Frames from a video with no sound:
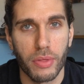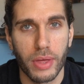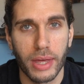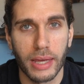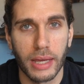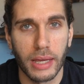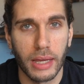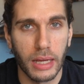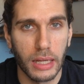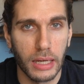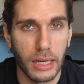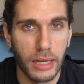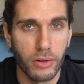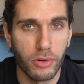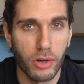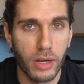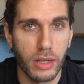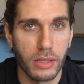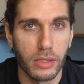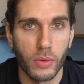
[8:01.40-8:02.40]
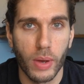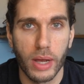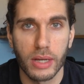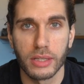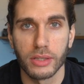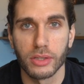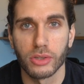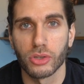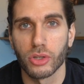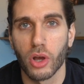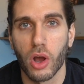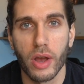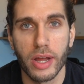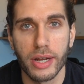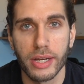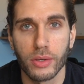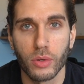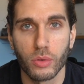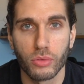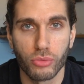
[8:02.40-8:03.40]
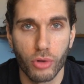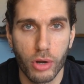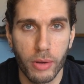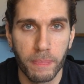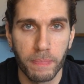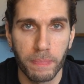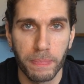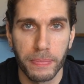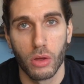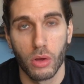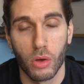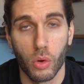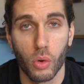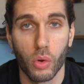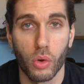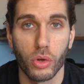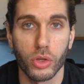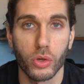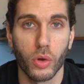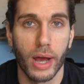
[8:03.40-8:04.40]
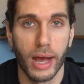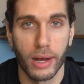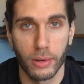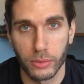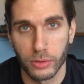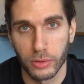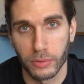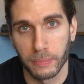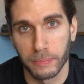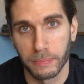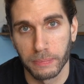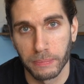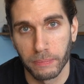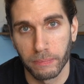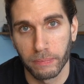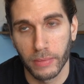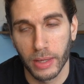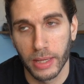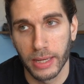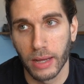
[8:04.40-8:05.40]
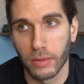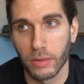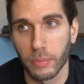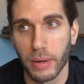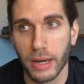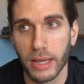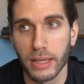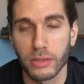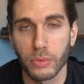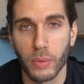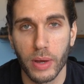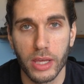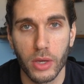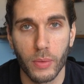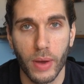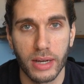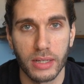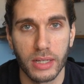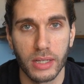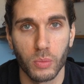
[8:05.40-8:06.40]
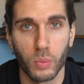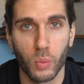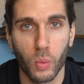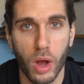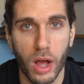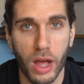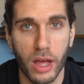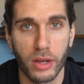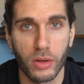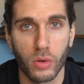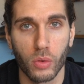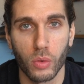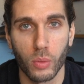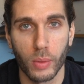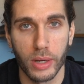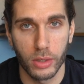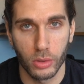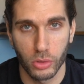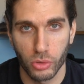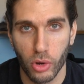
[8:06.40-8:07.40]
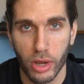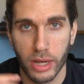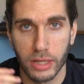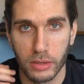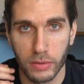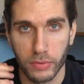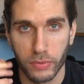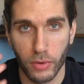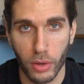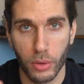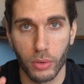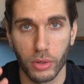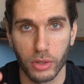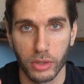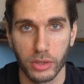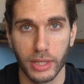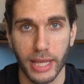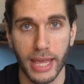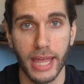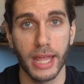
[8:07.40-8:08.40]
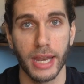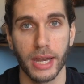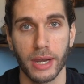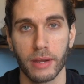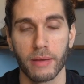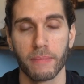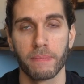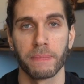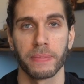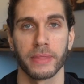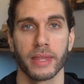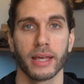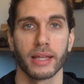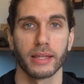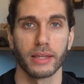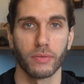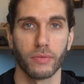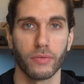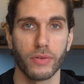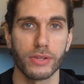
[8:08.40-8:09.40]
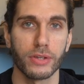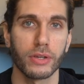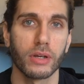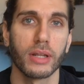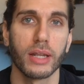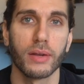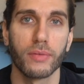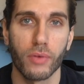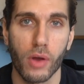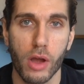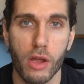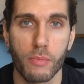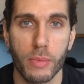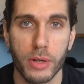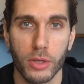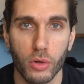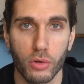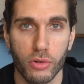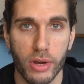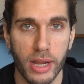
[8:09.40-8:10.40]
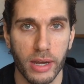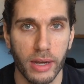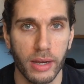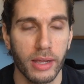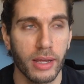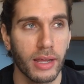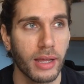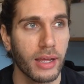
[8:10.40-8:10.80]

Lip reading: thinking clearer is to actually just tidy your room or your house. Now, the place where you actually work or where you're trying to focus in, the physical environment you're in,